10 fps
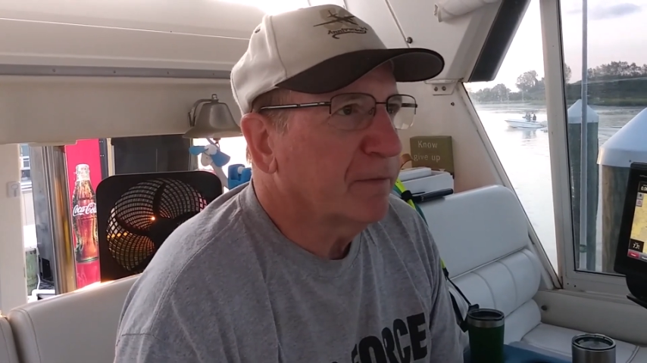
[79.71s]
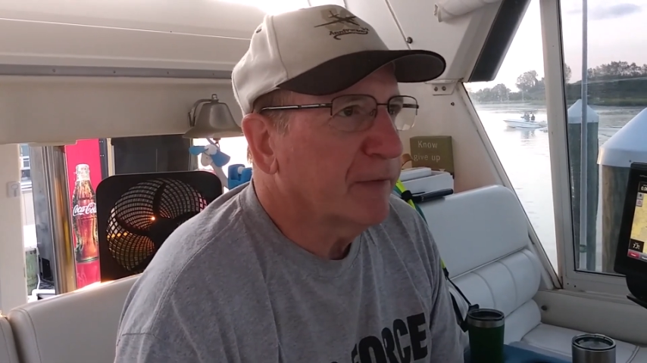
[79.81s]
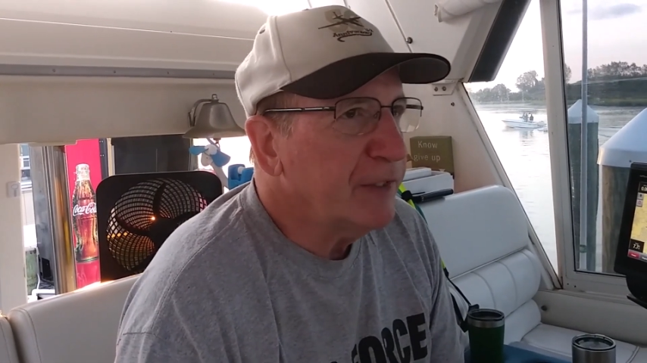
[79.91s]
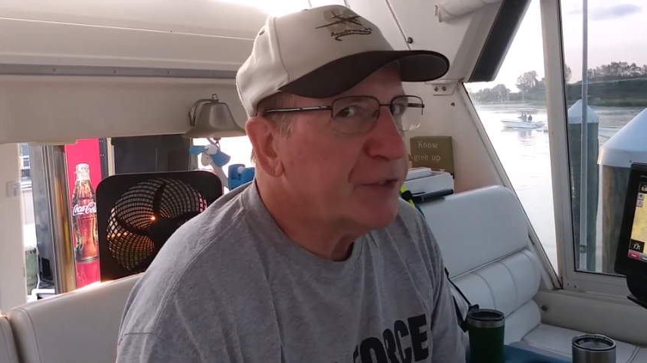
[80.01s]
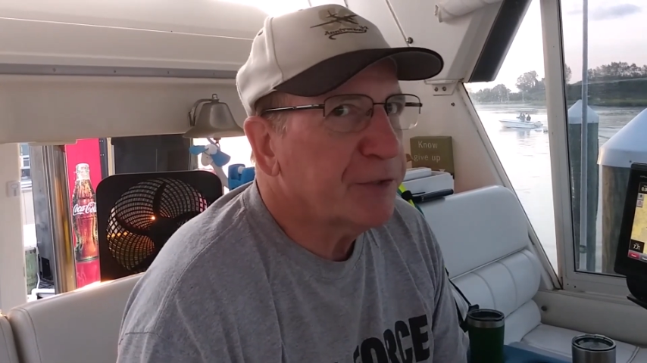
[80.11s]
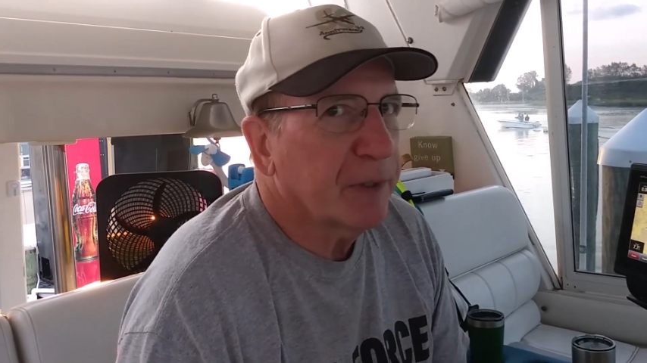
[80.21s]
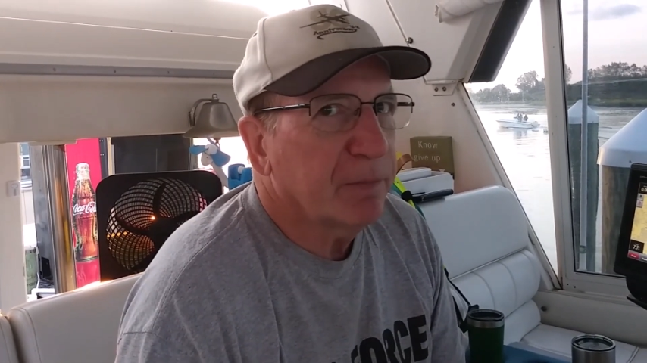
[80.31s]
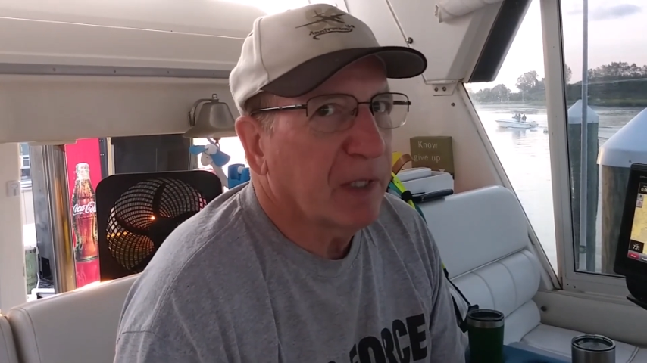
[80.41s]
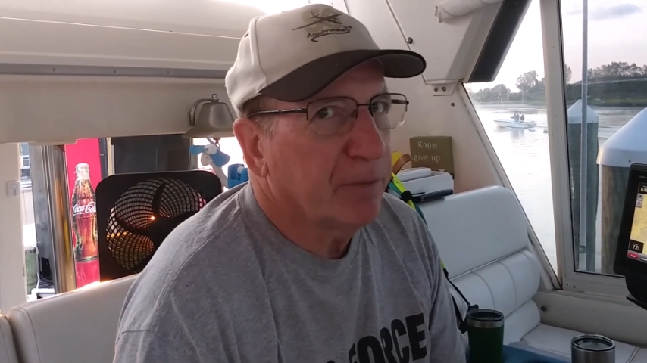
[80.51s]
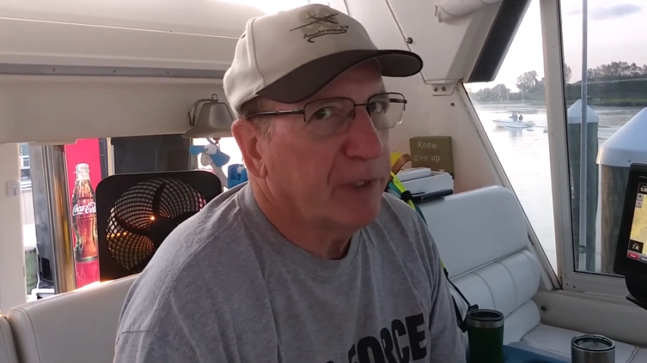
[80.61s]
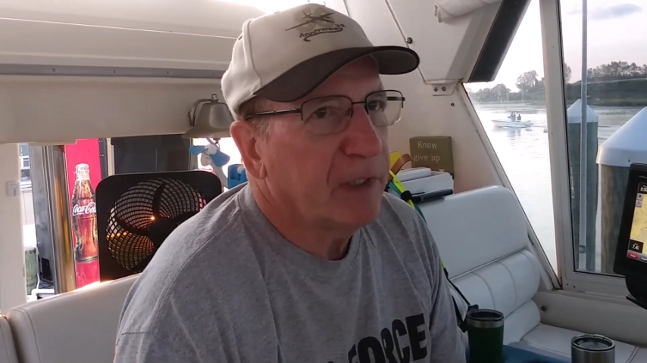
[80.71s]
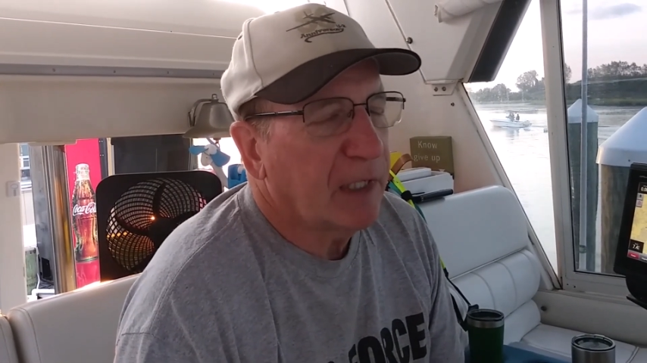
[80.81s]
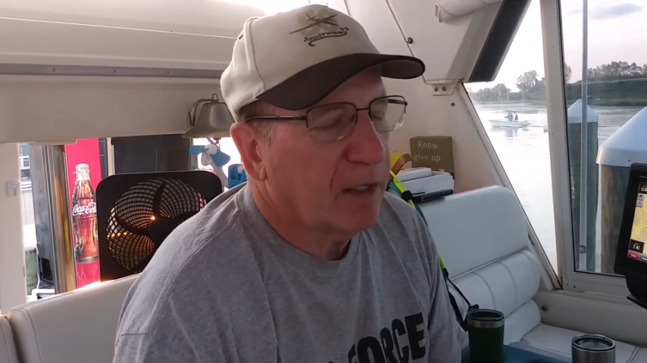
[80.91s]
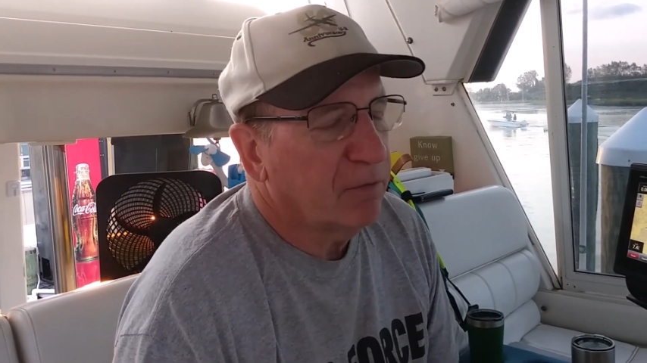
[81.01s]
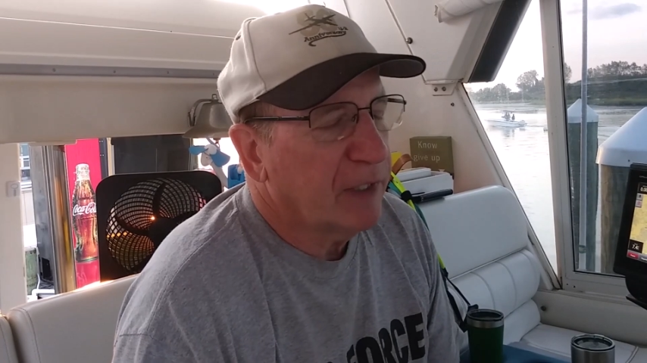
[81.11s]
this trip that we didn't
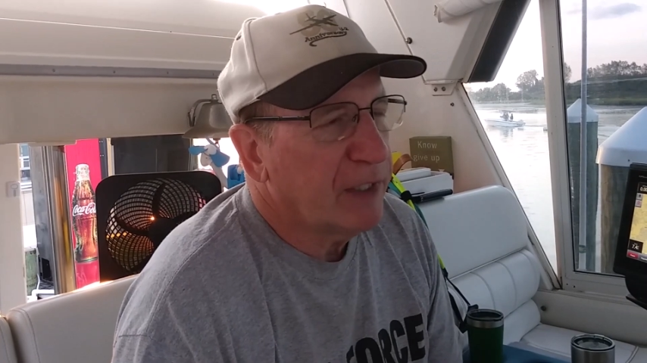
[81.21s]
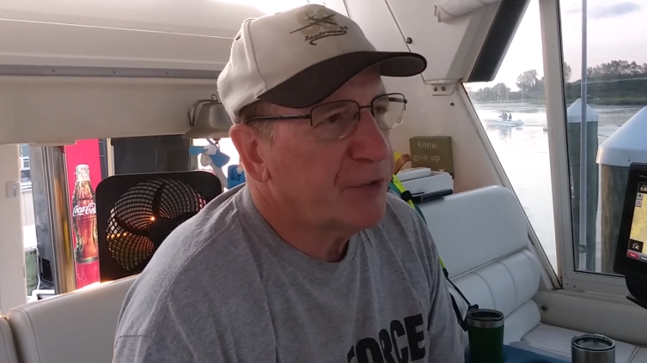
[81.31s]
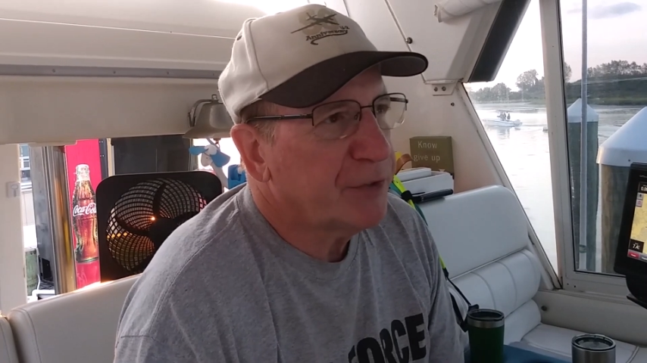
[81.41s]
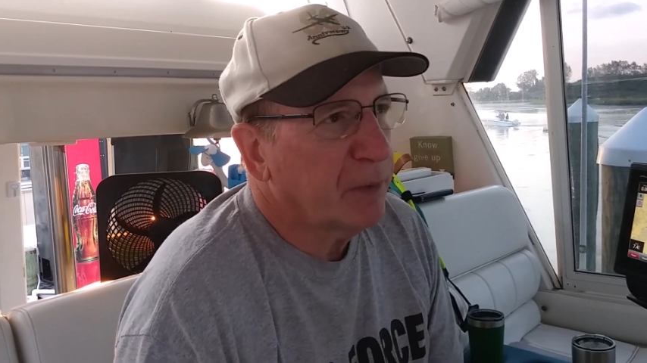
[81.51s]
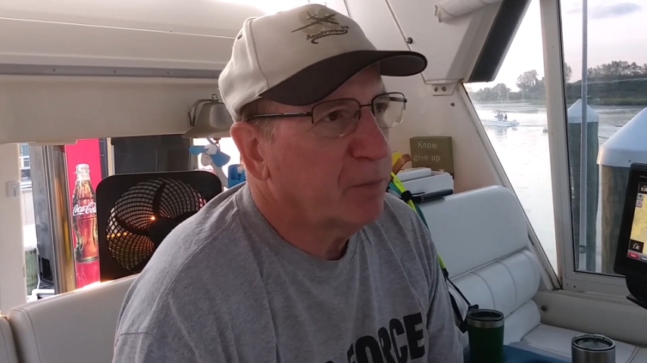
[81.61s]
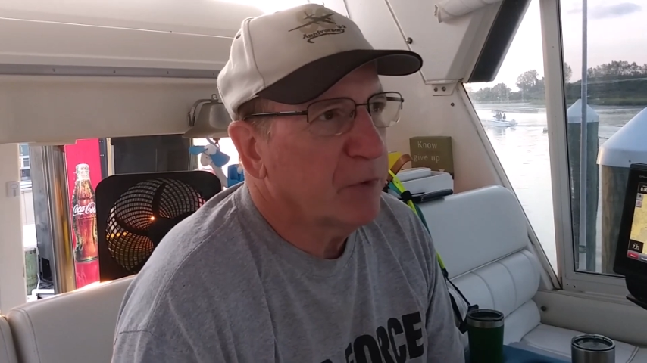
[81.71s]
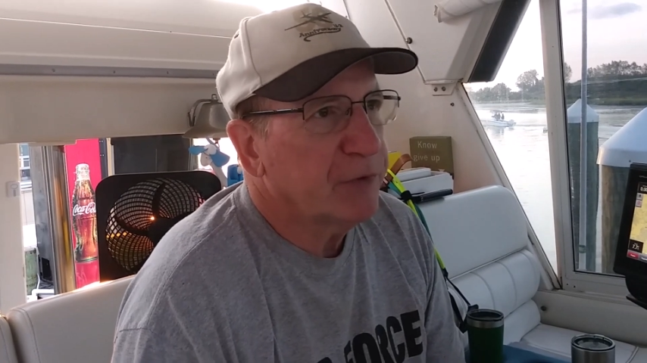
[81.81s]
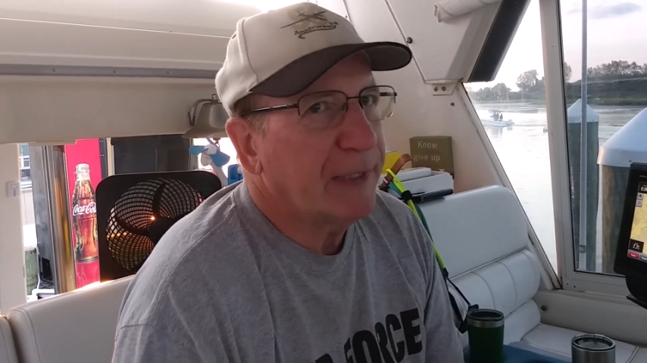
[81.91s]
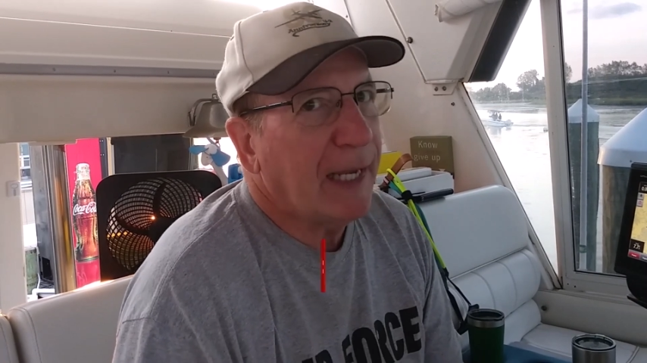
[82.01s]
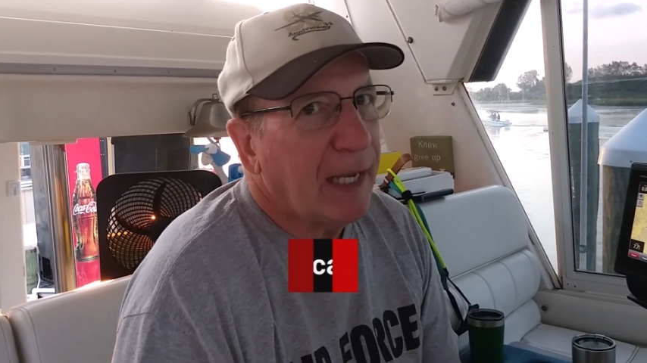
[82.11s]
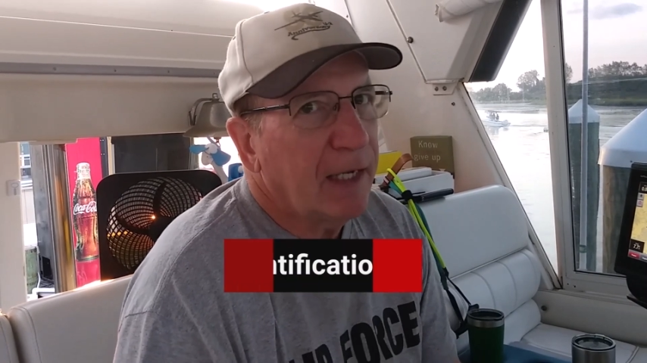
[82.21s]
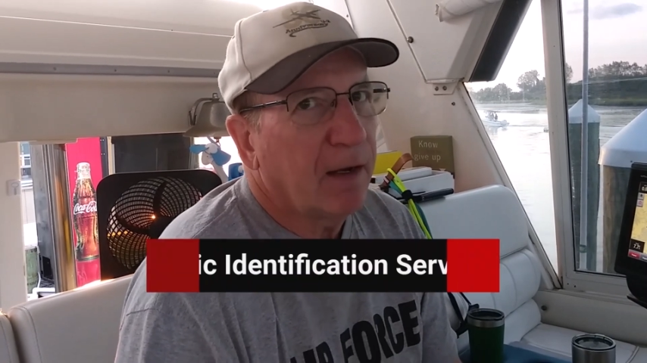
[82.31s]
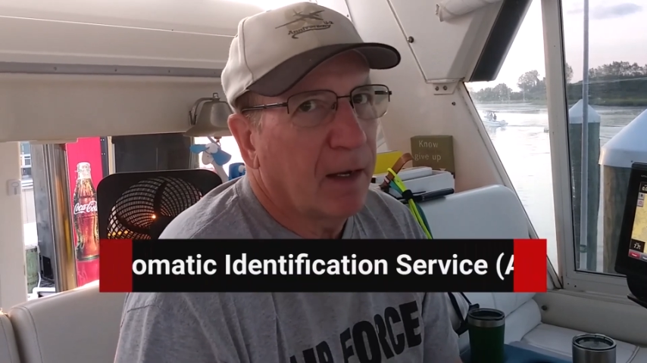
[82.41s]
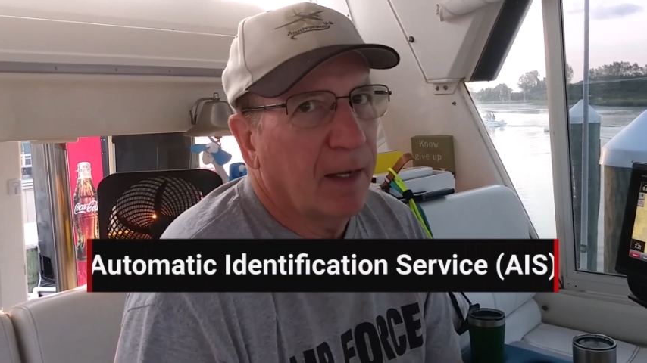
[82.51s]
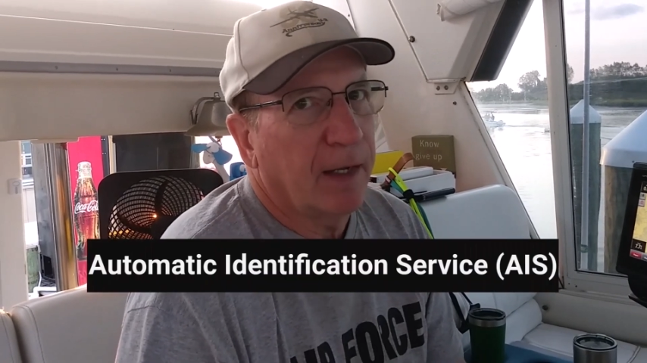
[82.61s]
have last trip was the
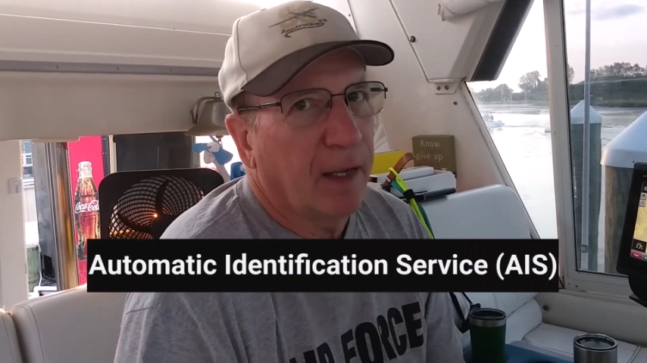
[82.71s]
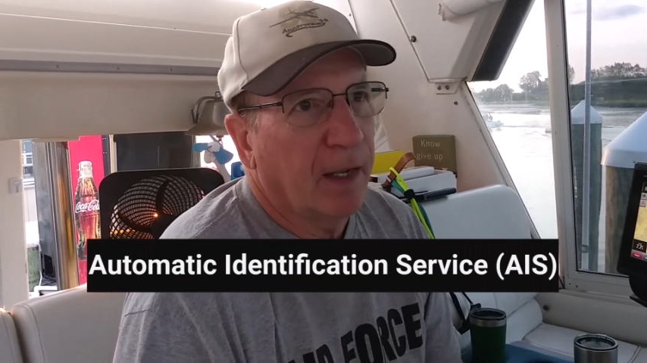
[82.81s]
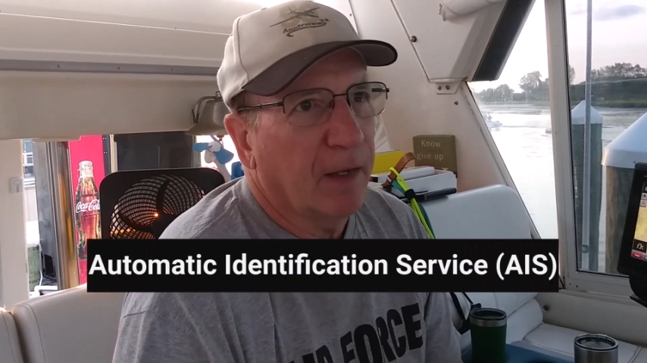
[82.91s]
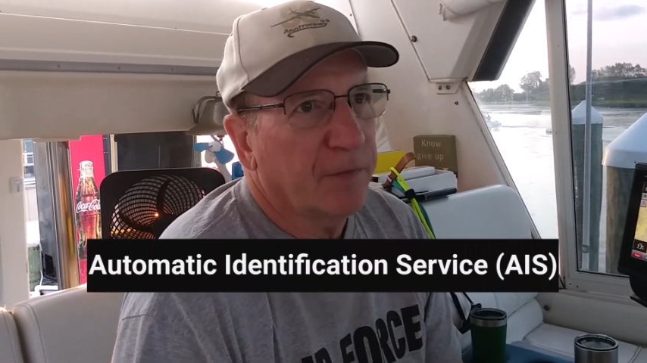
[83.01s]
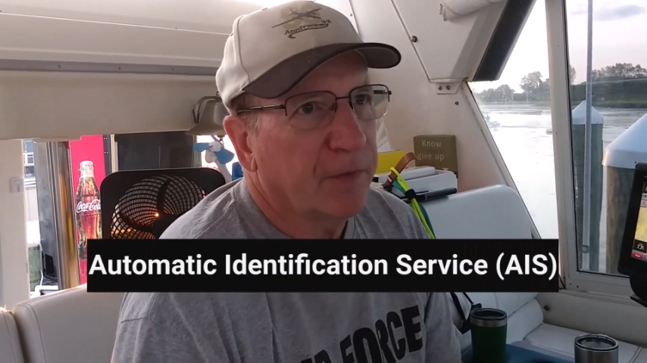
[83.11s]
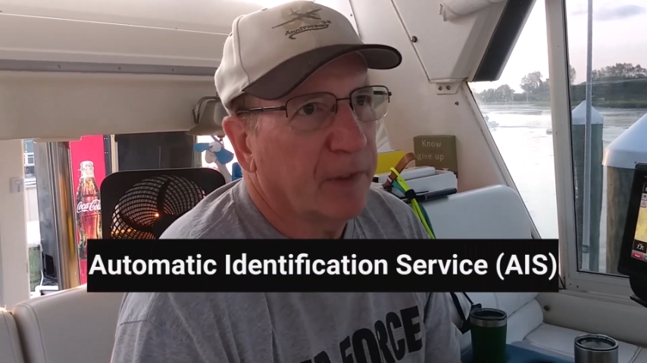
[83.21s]
AIS,